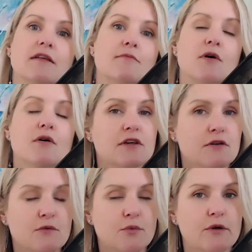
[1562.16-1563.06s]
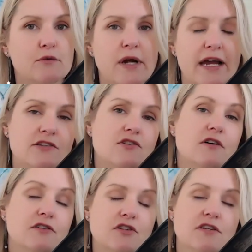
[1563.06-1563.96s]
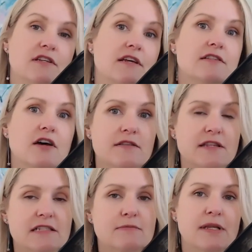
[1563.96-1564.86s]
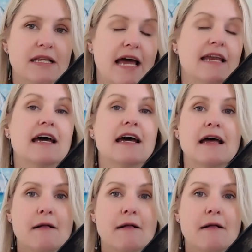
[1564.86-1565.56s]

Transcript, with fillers: the more you will raise consciousness on this planet,